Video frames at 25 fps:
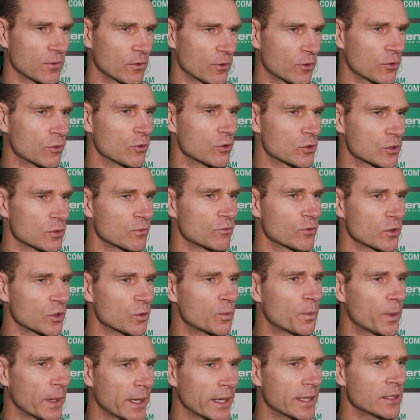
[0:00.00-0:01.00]
through some
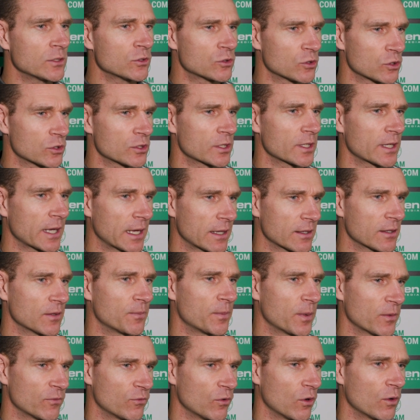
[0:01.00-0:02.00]
real pain just to get the
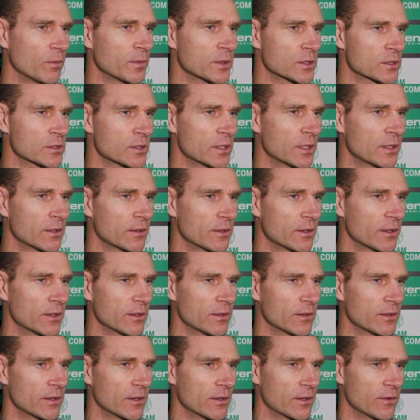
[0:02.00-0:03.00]
performance that
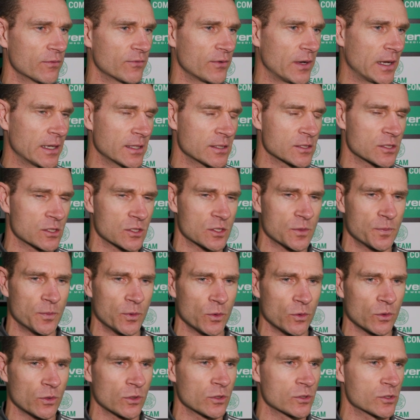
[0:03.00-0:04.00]
the fans, the
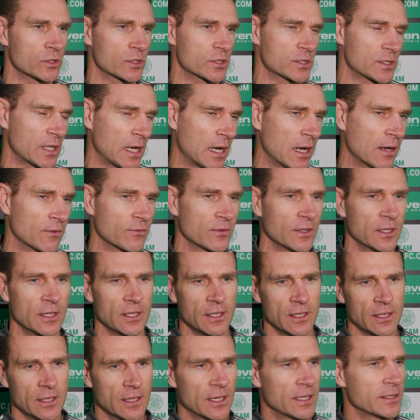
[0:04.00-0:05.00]
supporters, the staff
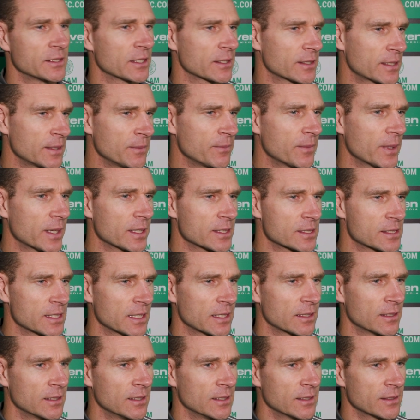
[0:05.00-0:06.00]
and your teammates
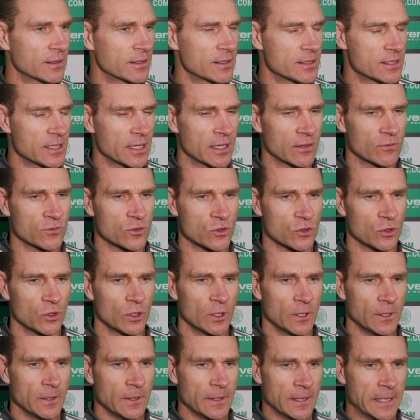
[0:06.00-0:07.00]
then deserve. So
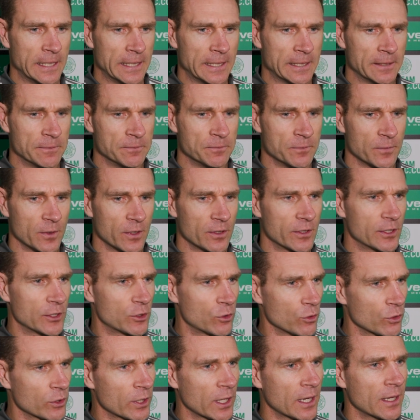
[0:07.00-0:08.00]
they
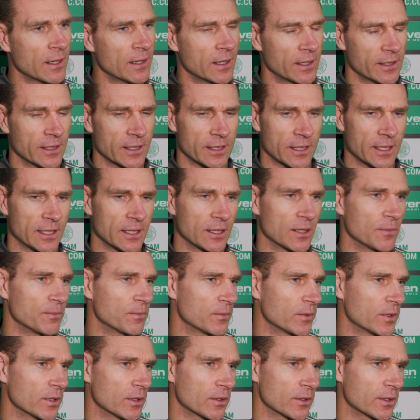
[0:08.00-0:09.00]
do that, and again,
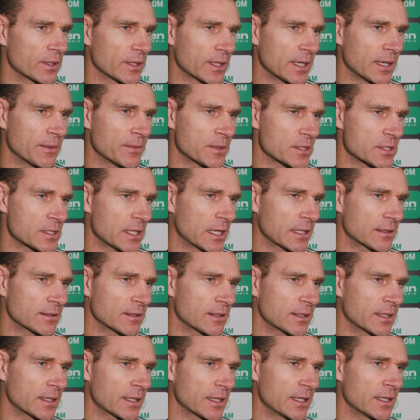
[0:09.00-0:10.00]
the game on
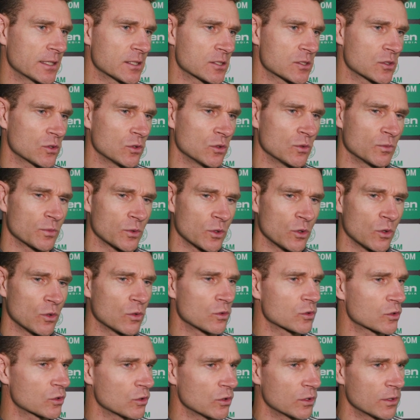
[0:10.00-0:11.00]
Saturday against Open
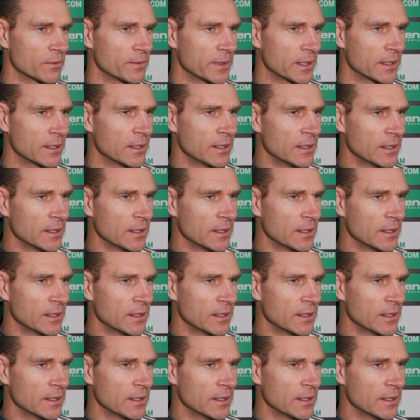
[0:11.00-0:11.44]
Goal is going to be